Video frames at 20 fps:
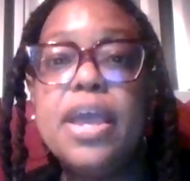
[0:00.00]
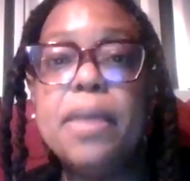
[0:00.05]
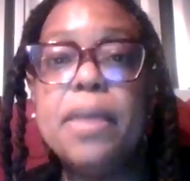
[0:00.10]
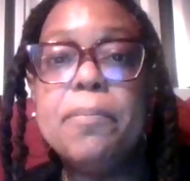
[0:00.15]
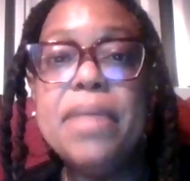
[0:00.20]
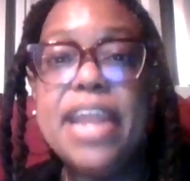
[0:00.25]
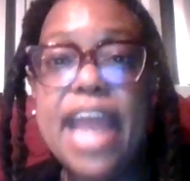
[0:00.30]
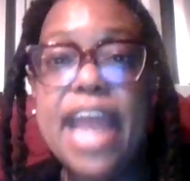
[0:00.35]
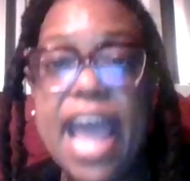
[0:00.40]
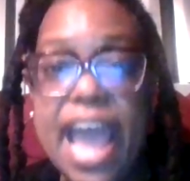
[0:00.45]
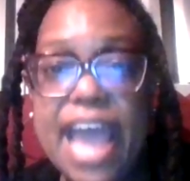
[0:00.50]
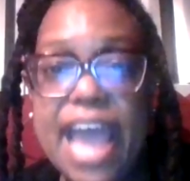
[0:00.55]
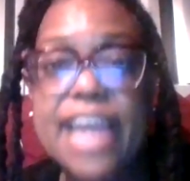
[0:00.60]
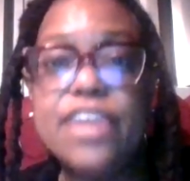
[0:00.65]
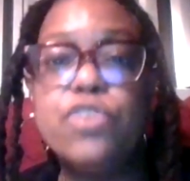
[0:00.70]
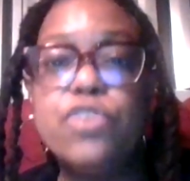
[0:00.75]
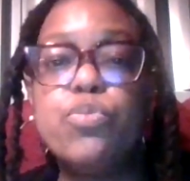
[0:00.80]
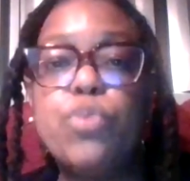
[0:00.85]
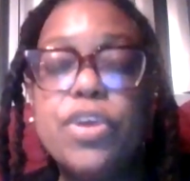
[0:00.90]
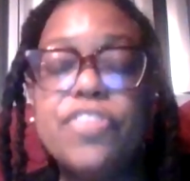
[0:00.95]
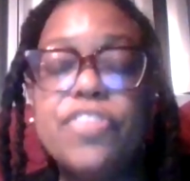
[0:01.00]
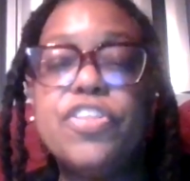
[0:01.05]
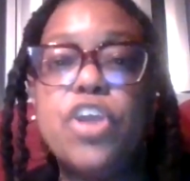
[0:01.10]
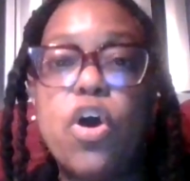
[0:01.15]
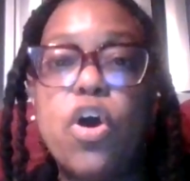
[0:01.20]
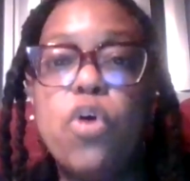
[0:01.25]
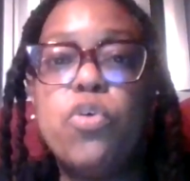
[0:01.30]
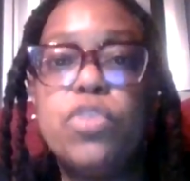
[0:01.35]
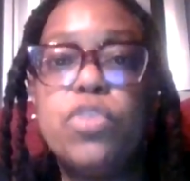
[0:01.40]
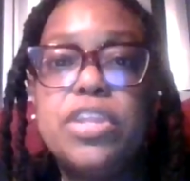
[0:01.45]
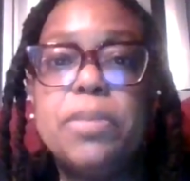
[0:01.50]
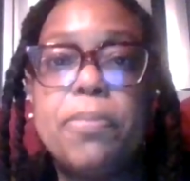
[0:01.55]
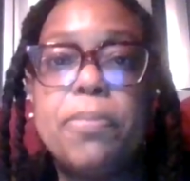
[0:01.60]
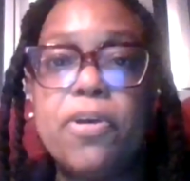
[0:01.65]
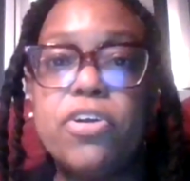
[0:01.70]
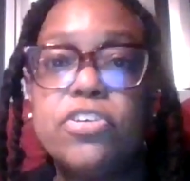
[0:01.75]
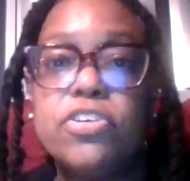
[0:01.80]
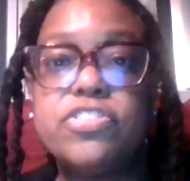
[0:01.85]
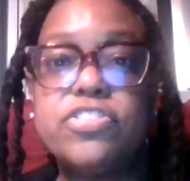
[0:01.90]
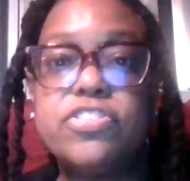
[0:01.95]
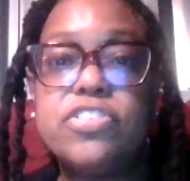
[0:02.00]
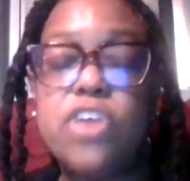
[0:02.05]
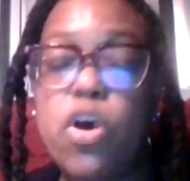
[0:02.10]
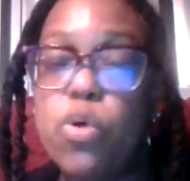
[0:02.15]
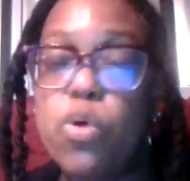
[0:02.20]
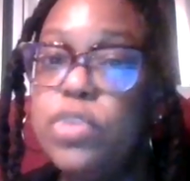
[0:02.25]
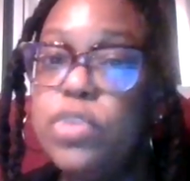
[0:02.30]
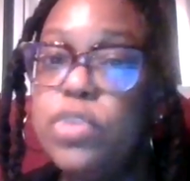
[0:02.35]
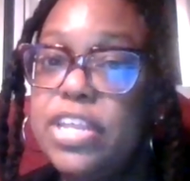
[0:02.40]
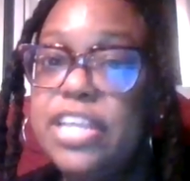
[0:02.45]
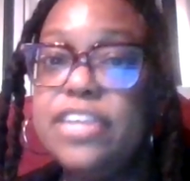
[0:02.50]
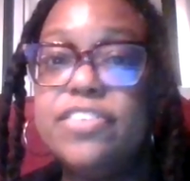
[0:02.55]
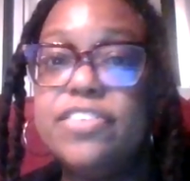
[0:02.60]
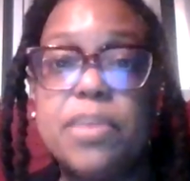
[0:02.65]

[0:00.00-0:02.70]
Manhattan, we're the only